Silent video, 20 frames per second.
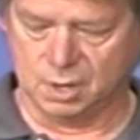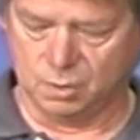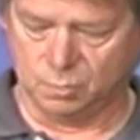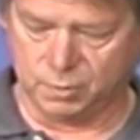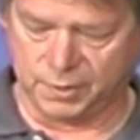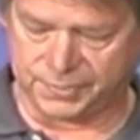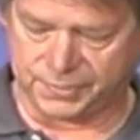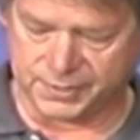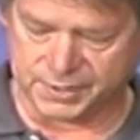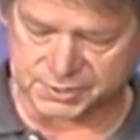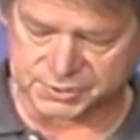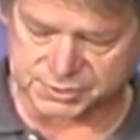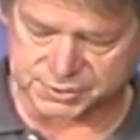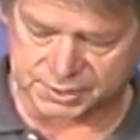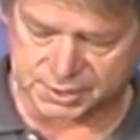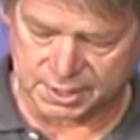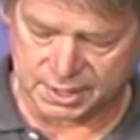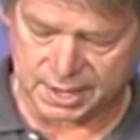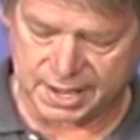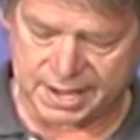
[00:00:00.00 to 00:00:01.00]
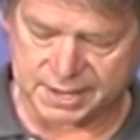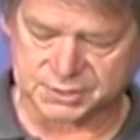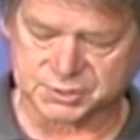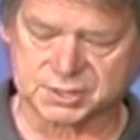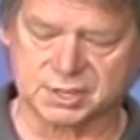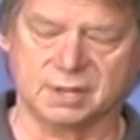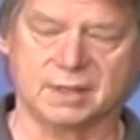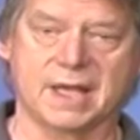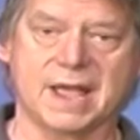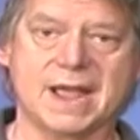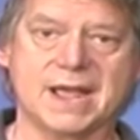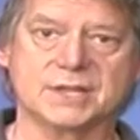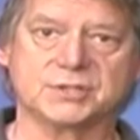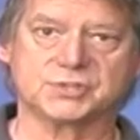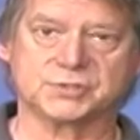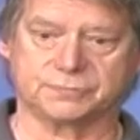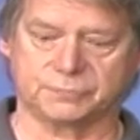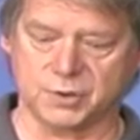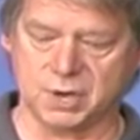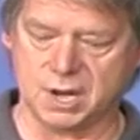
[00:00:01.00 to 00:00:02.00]
with this Axtell
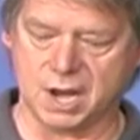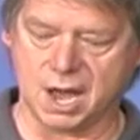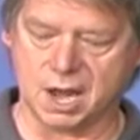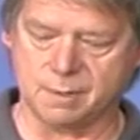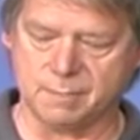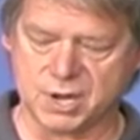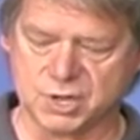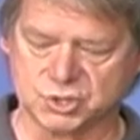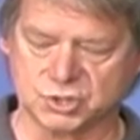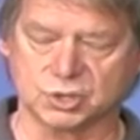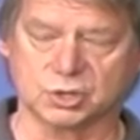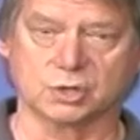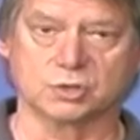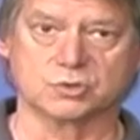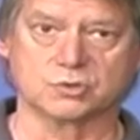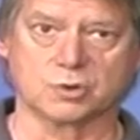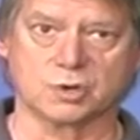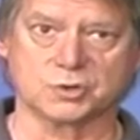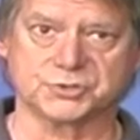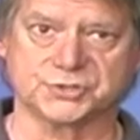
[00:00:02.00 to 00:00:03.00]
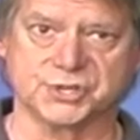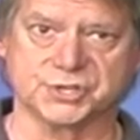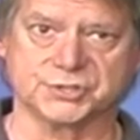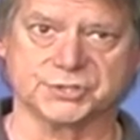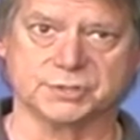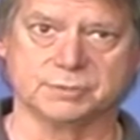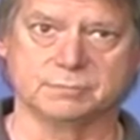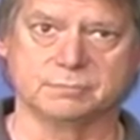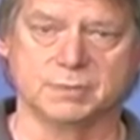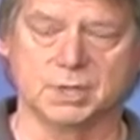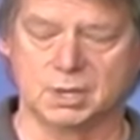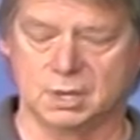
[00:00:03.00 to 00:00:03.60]
hands-free animation control system,